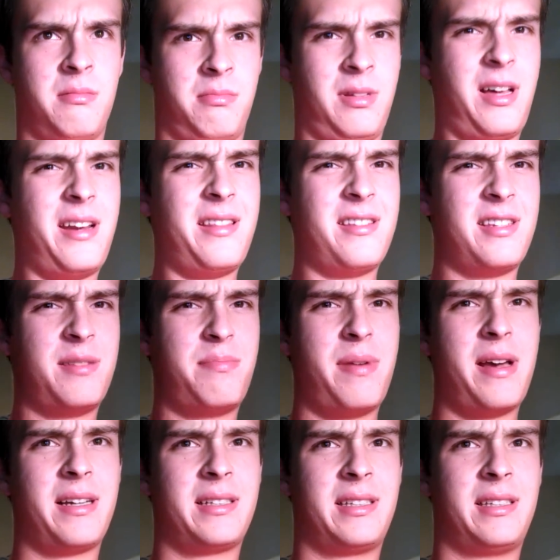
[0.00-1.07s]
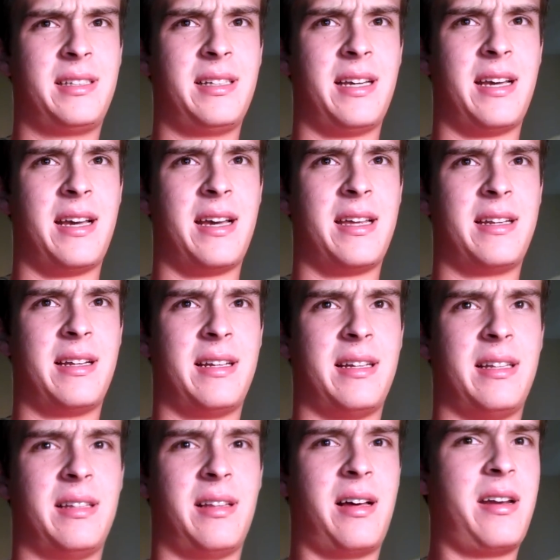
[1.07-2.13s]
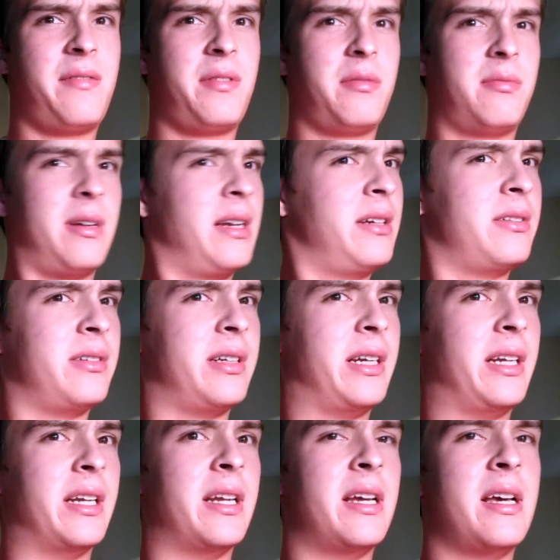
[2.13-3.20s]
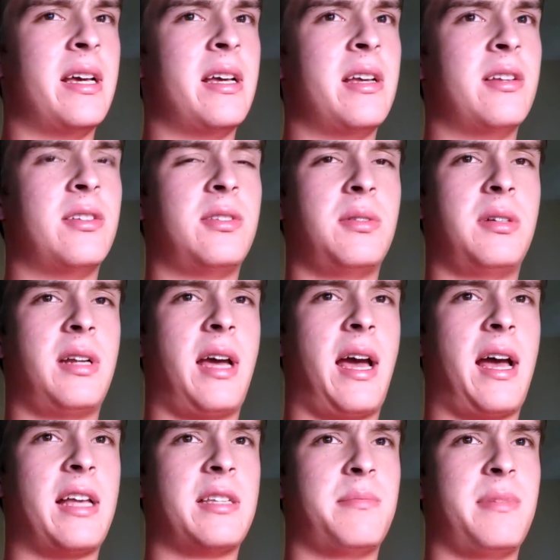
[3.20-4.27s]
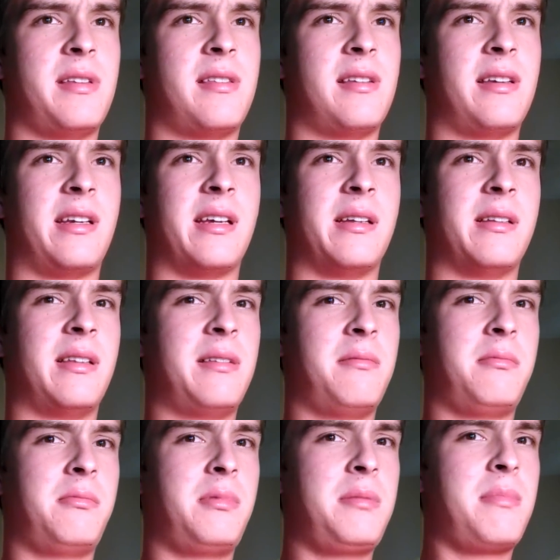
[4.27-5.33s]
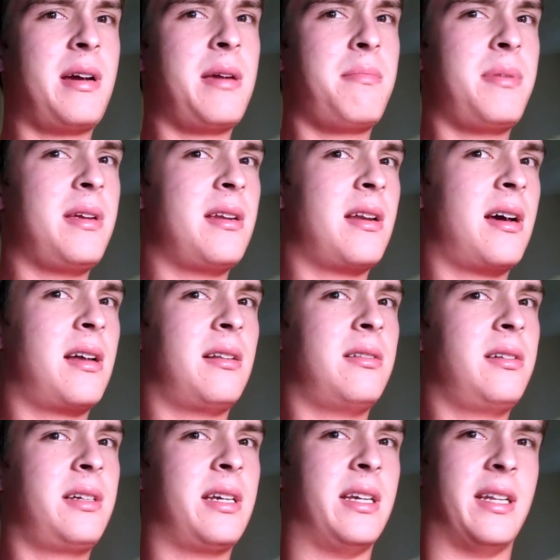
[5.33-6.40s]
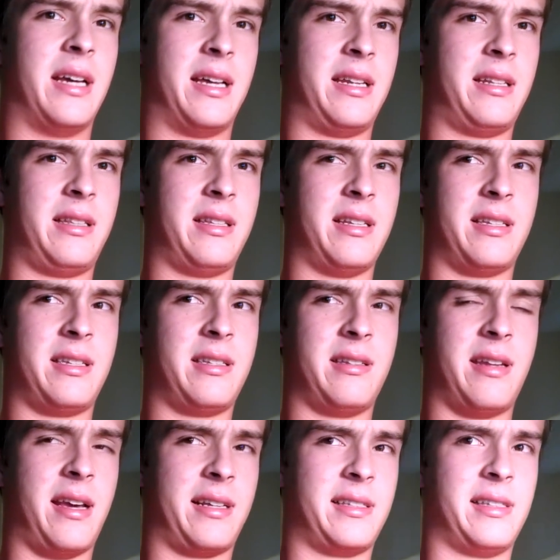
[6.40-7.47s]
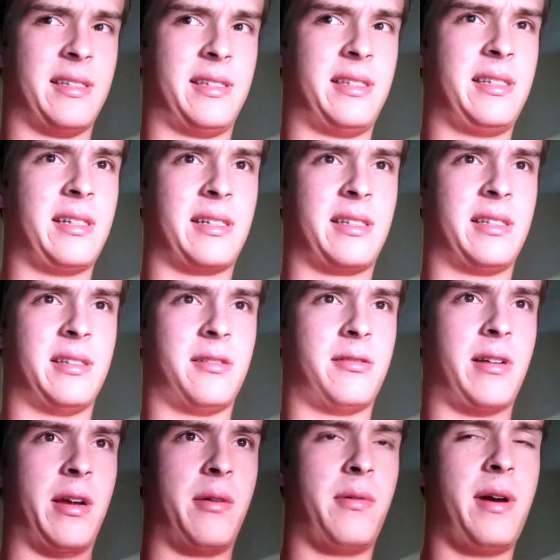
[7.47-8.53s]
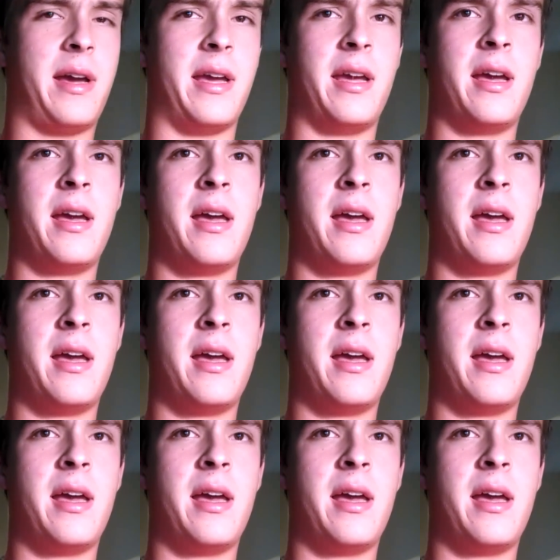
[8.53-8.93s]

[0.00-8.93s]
lot of the specs and a lot of the rendering sort of has me thinking that we might be not looking at this Nexus 6 in the right way.